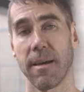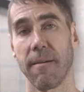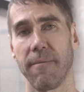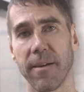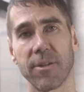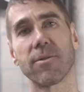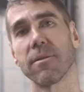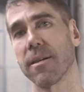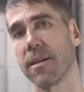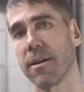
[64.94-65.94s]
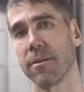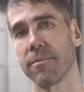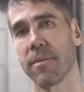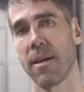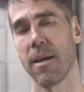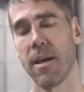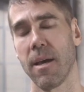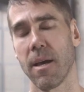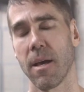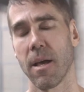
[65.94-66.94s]
Eventually, though,
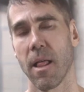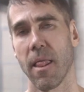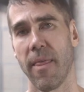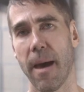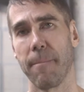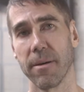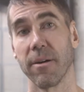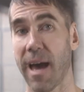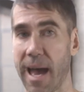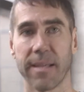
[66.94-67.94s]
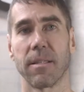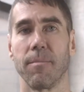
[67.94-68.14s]
that bill has to